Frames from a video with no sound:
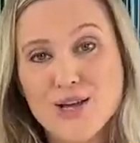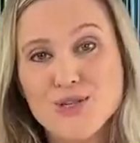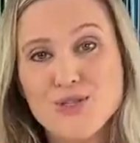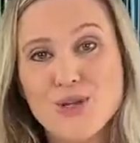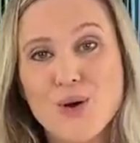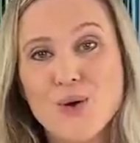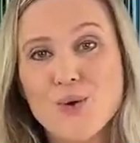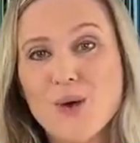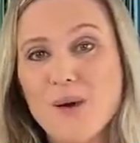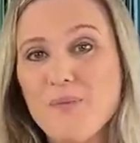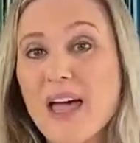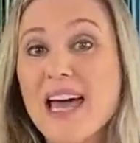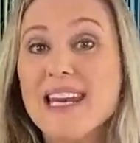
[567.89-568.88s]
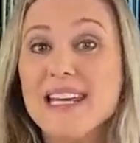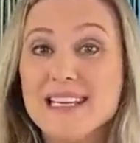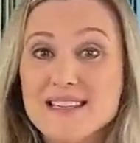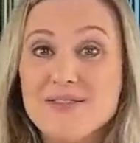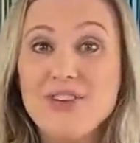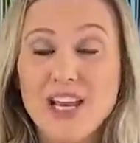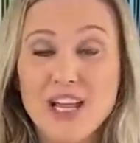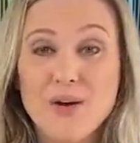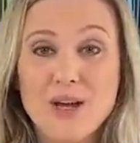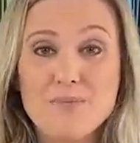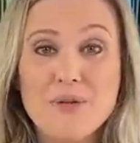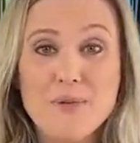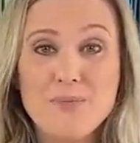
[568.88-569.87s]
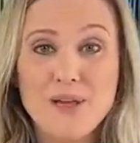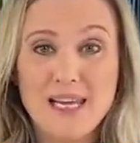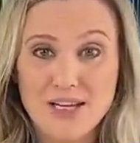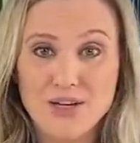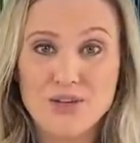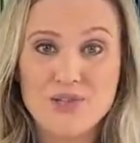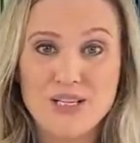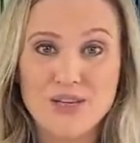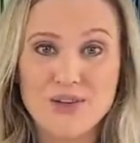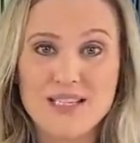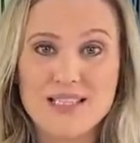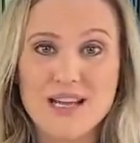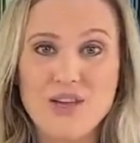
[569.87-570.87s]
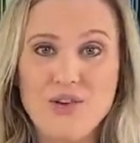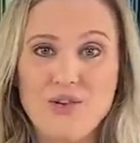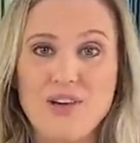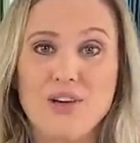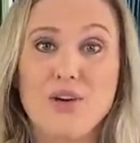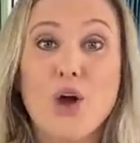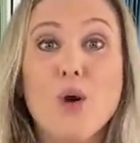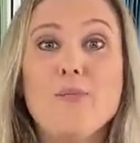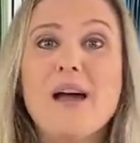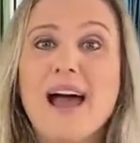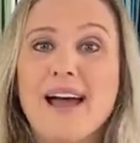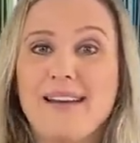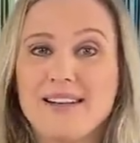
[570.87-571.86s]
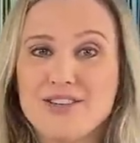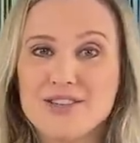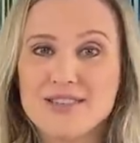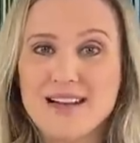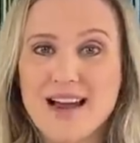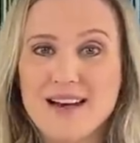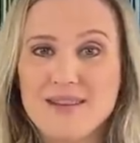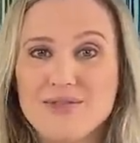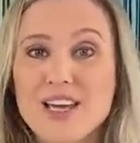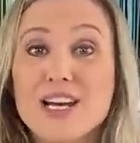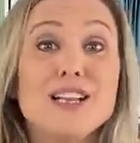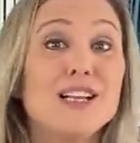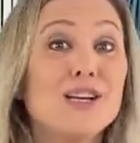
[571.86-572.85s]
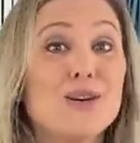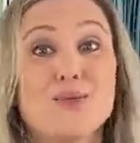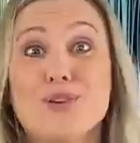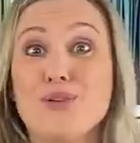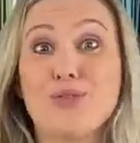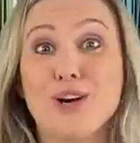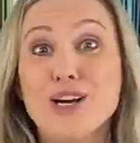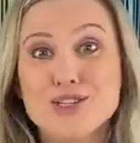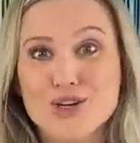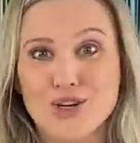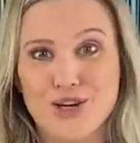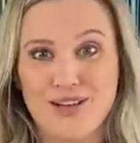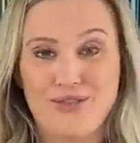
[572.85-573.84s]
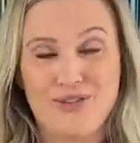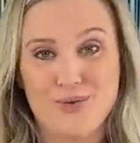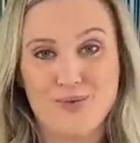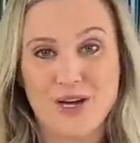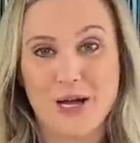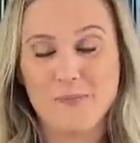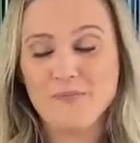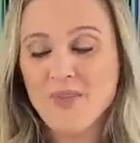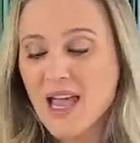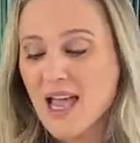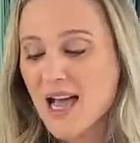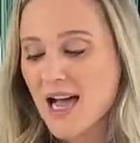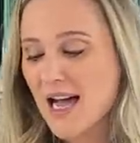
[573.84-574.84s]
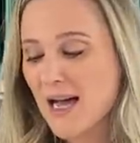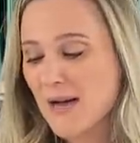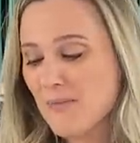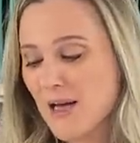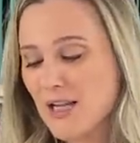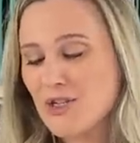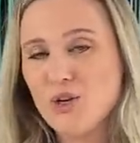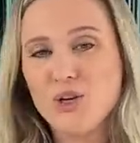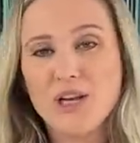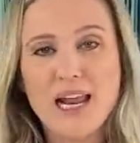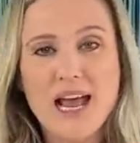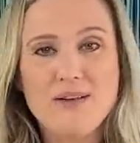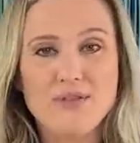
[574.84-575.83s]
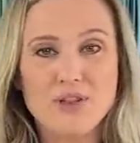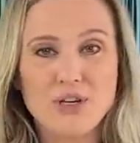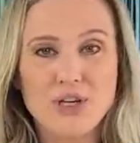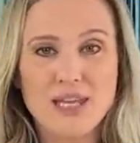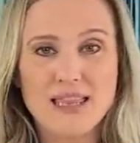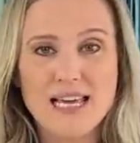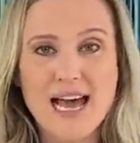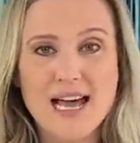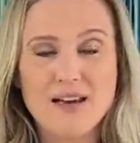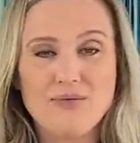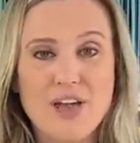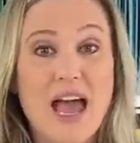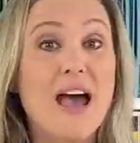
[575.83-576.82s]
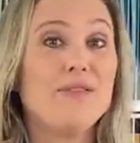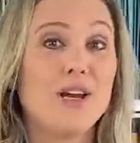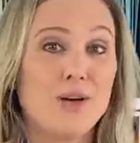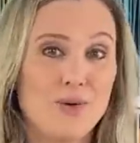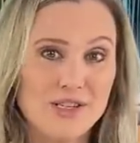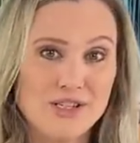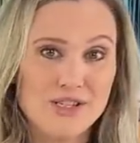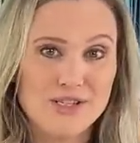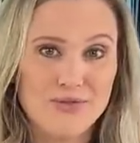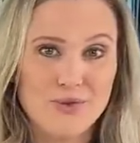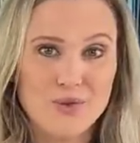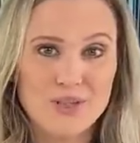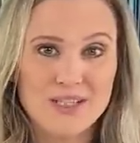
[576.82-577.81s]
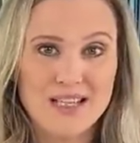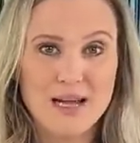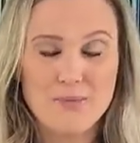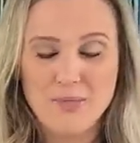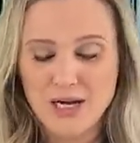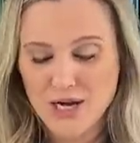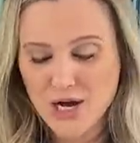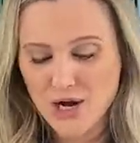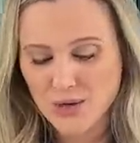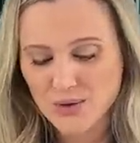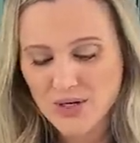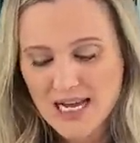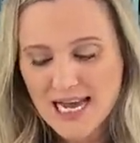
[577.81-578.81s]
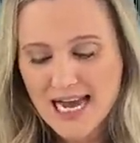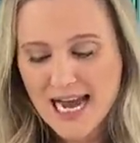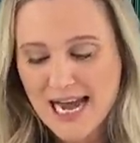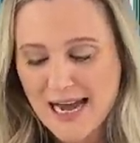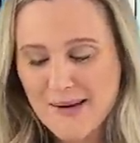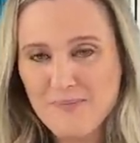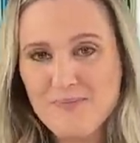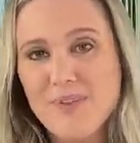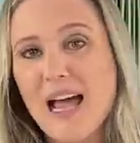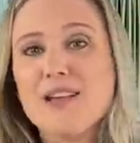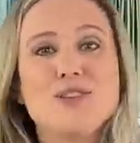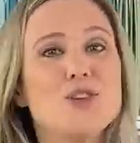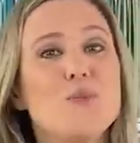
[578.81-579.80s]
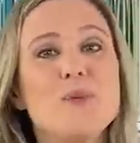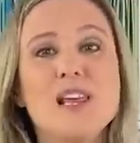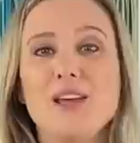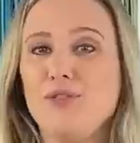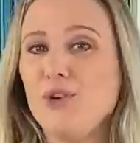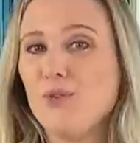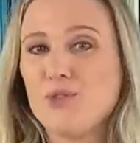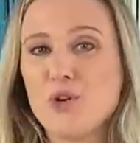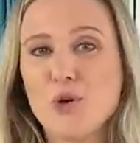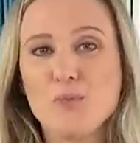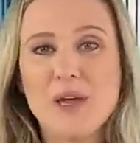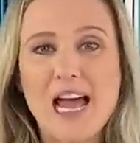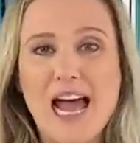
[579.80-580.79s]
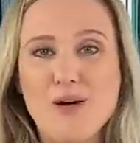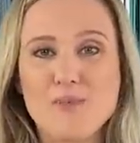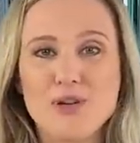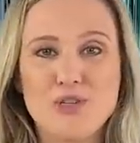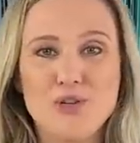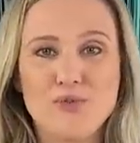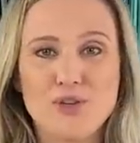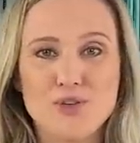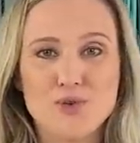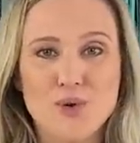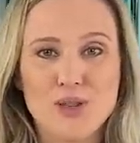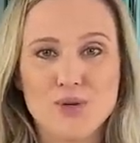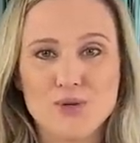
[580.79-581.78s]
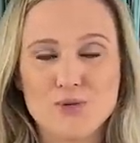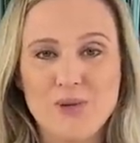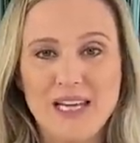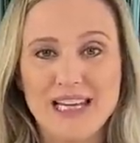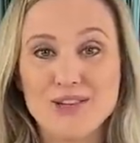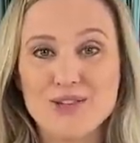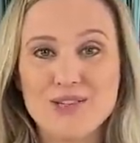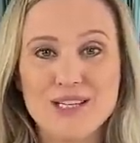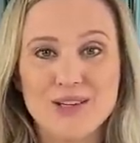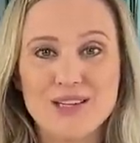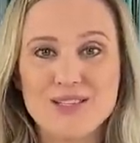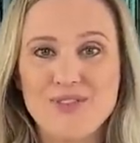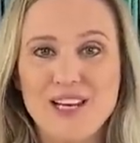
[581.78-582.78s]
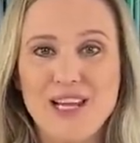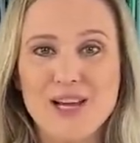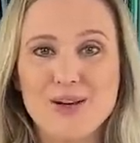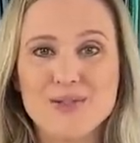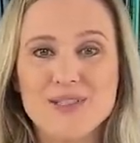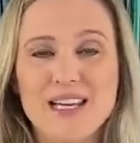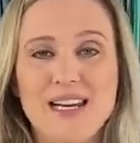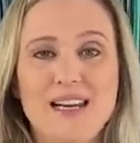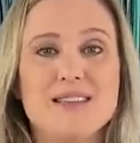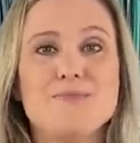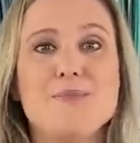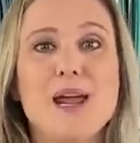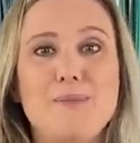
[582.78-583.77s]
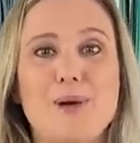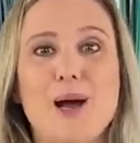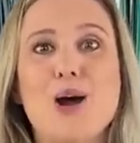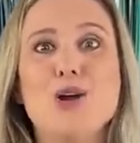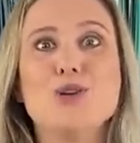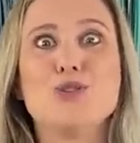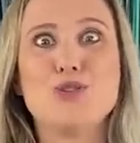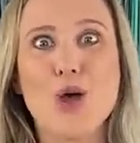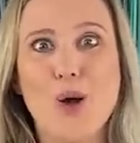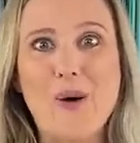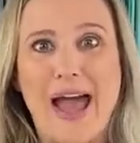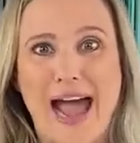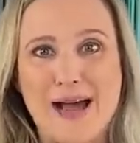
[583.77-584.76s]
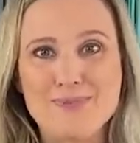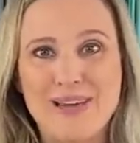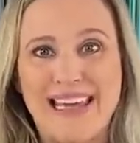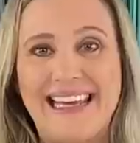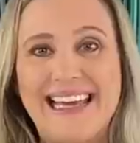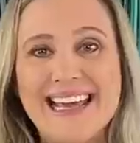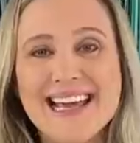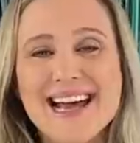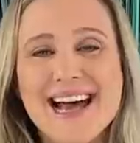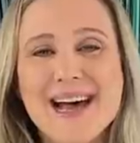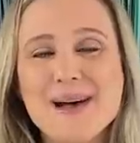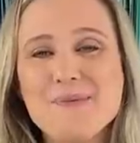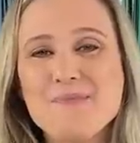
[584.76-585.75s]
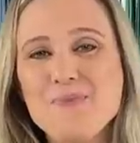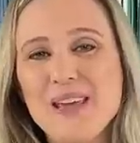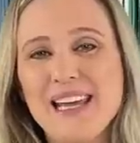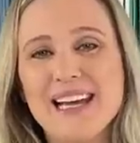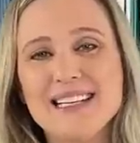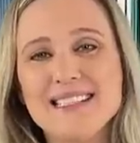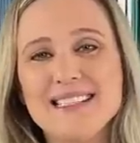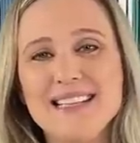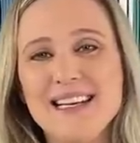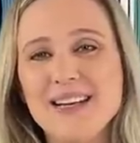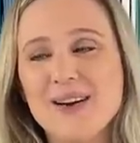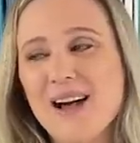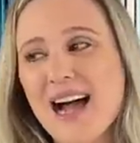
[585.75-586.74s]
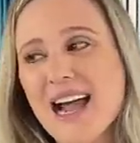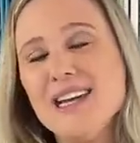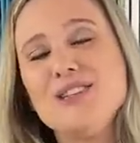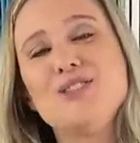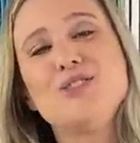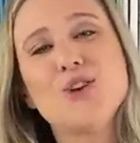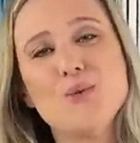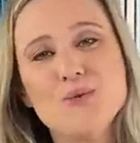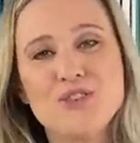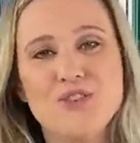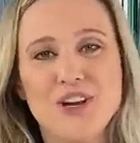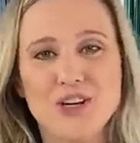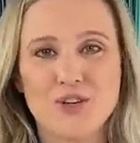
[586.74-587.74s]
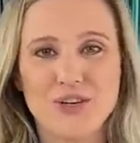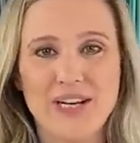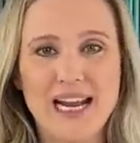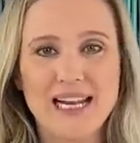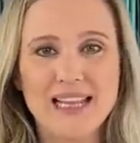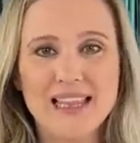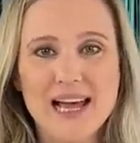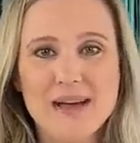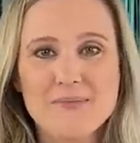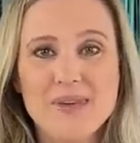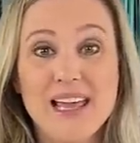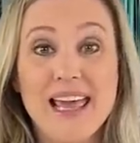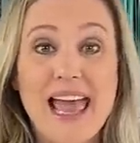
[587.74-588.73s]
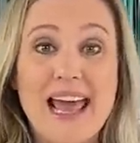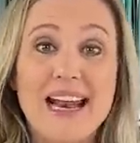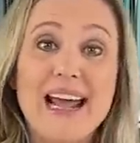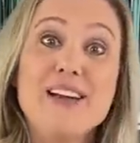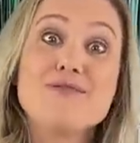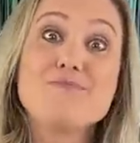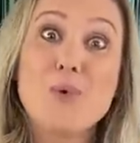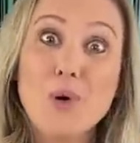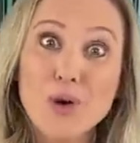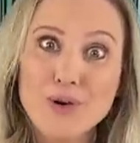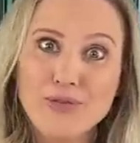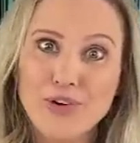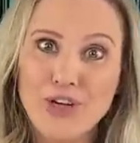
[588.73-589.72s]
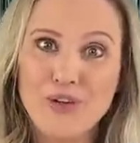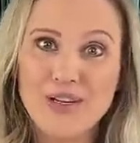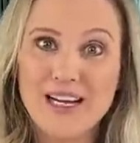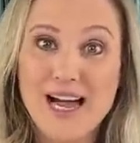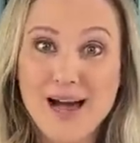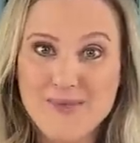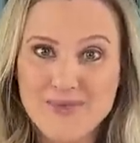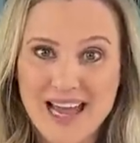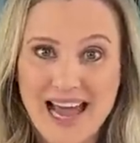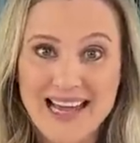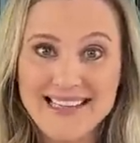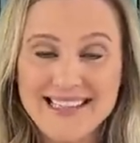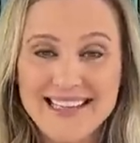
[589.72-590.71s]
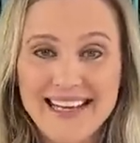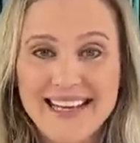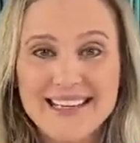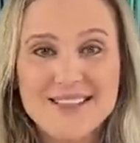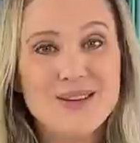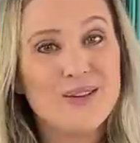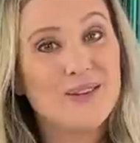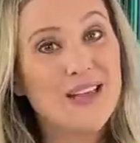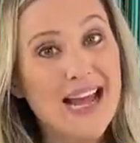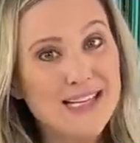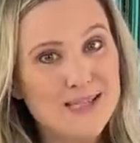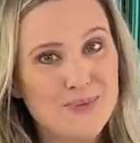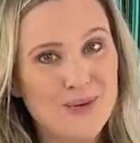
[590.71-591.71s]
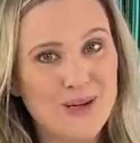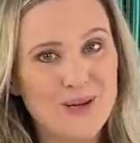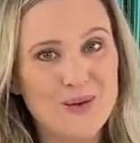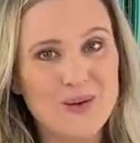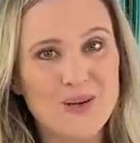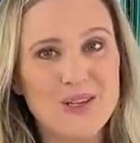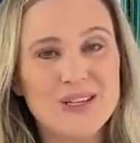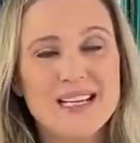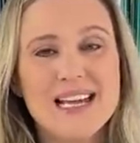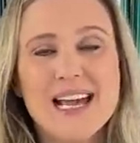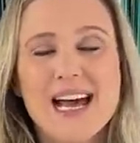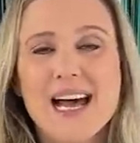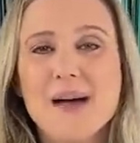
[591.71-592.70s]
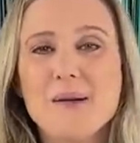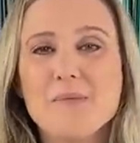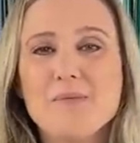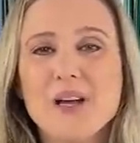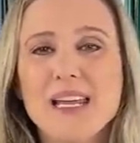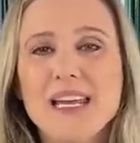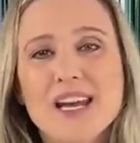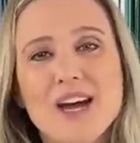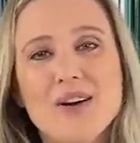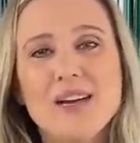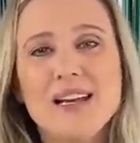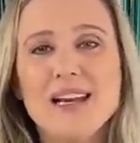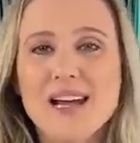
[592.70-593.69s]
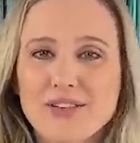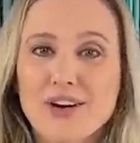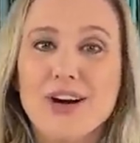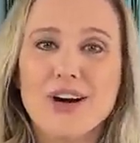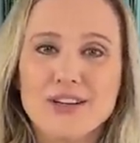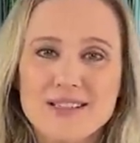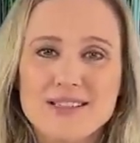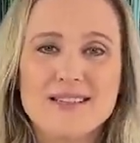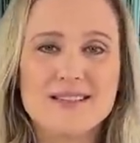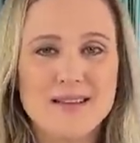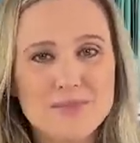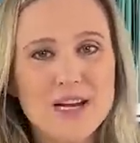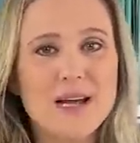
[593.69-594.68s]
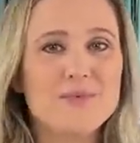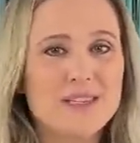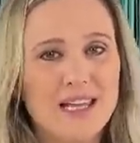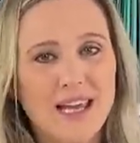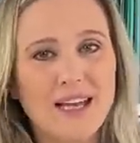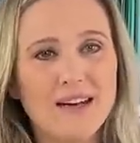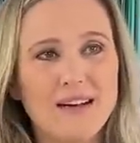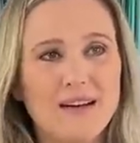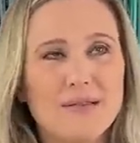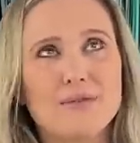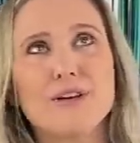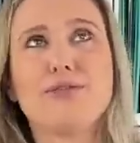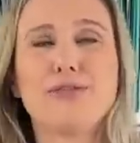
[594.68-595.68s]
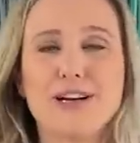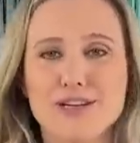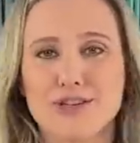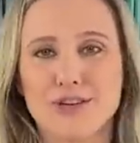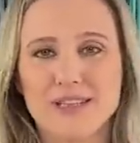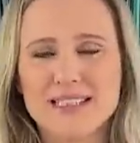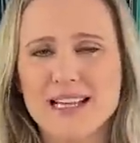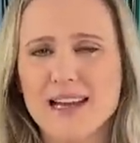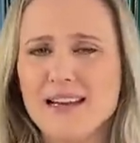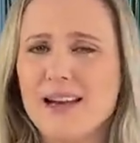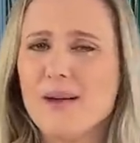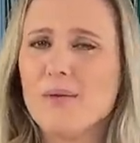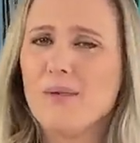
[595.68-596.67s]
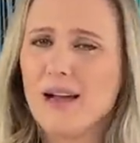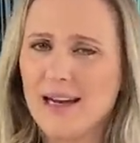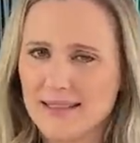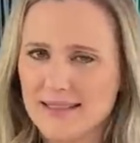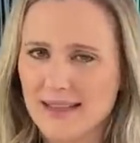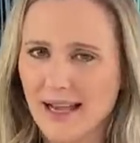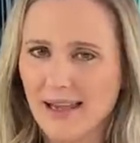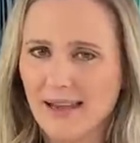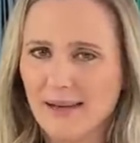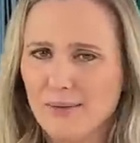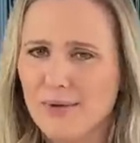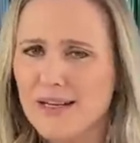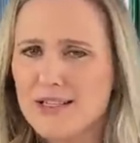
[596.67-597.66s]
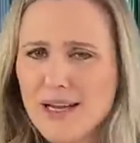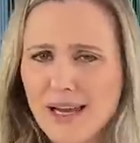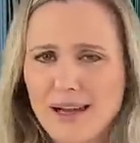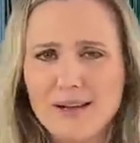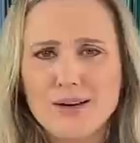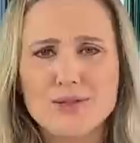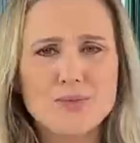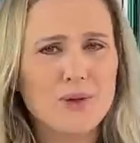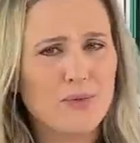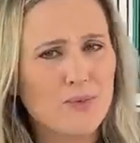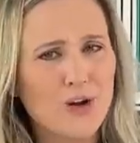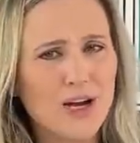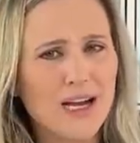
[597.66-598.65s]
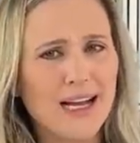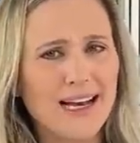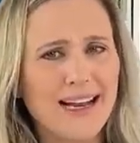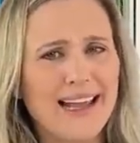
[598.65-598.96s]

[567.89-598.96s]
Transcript: So um, that is a video in my beginner series that you can go back and just kind of get a little refresher, if you will. Um, and so you can have a look at that. If you have any questions, of course, let me know. as um, so many of you have told me how much you've enjoyed those beginner series videos, and it has made my heart so happy um, because, you know, I had so much fun creating them, and I have more for you to come yet. So that's pretty cool. Um, but you know, it never hurts to sometimes get a refresher. It's like, no, wait a second, which ink goes with what?